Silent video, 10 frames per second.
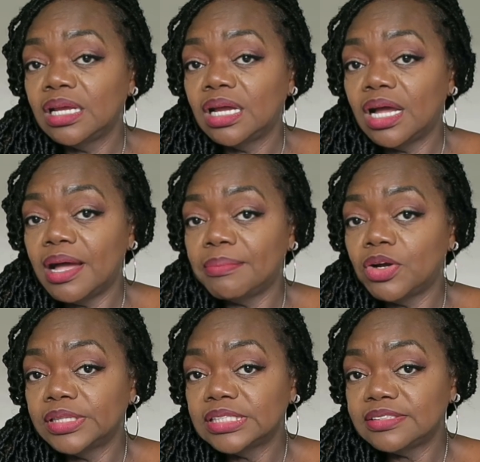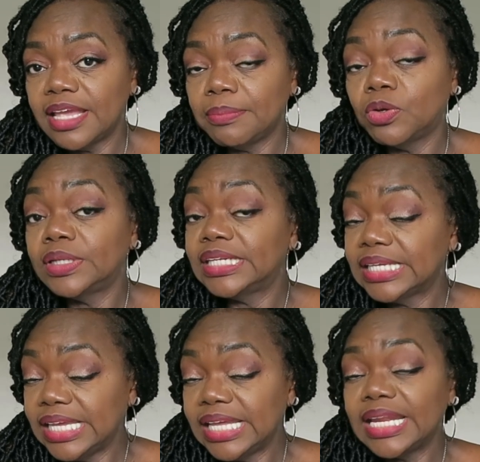on the table, and
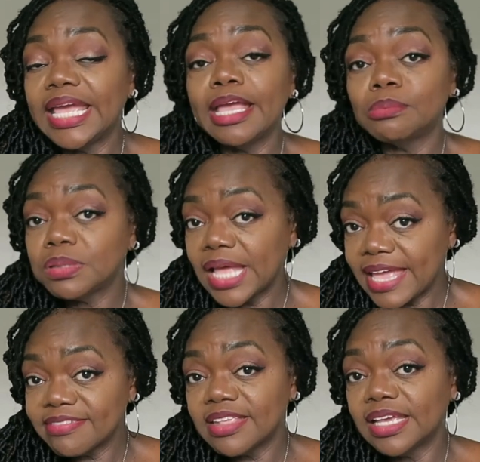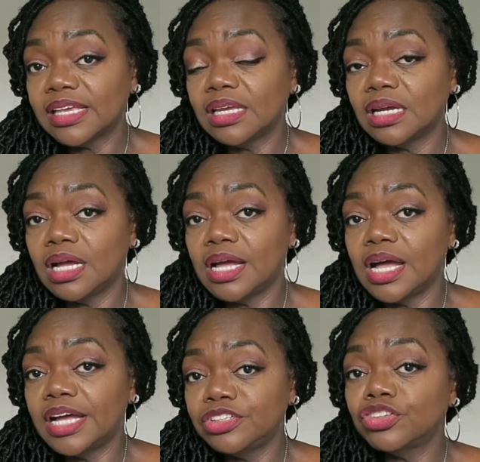again I had plastic
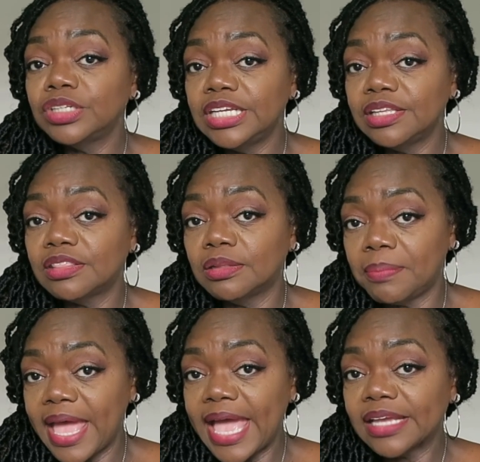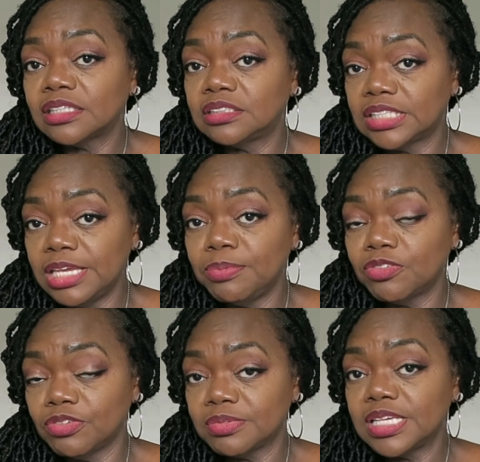underneath the back to keep
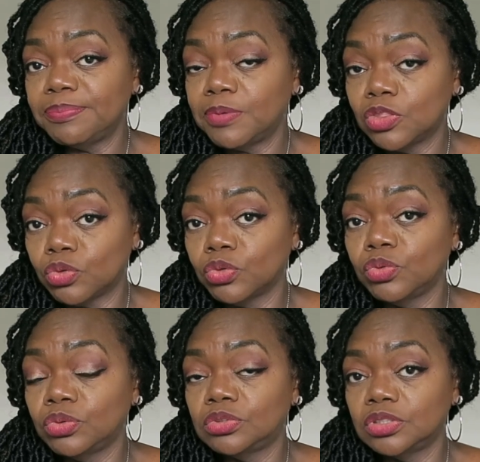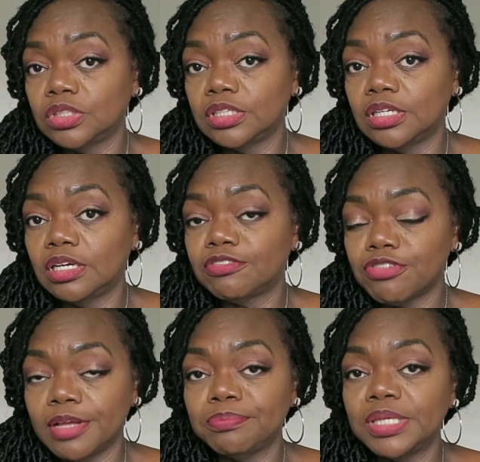it from seeping through to the
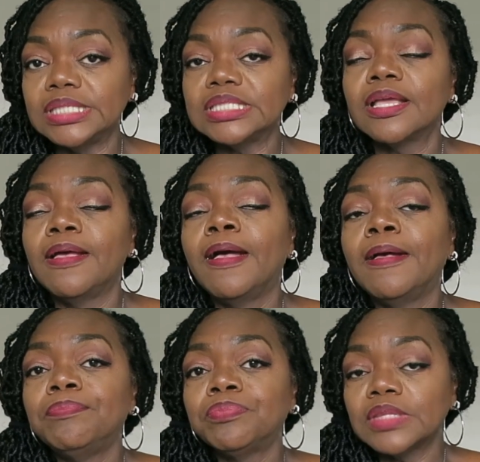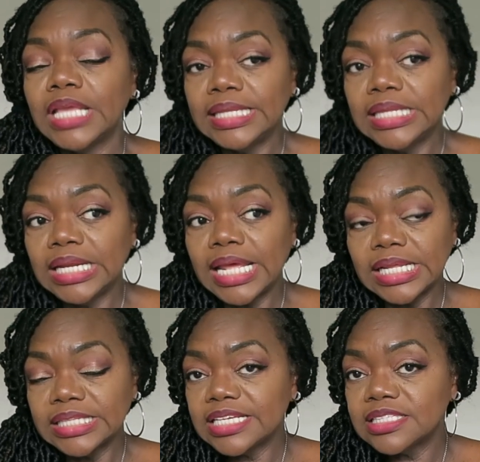front piece. And then I
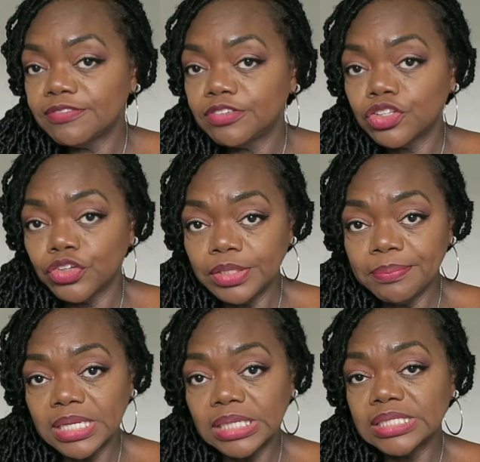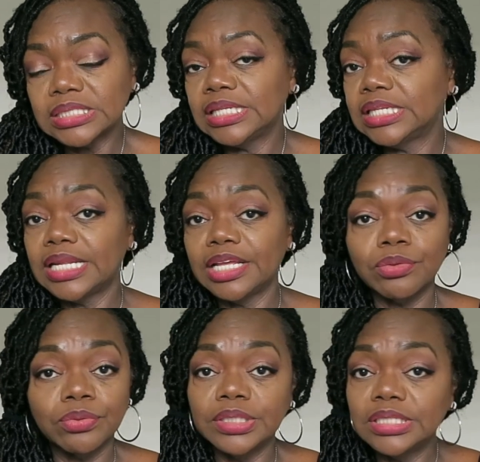let that sit for 30 minutes, and then I
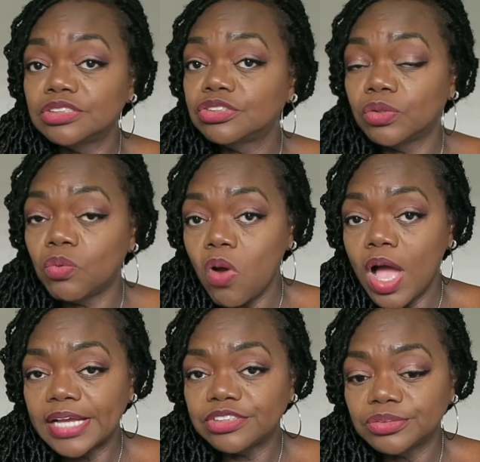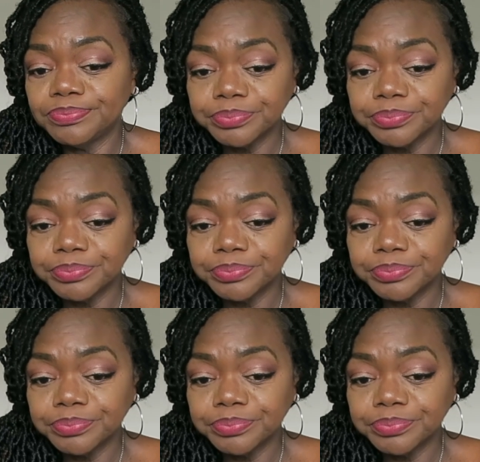threw it into the wash.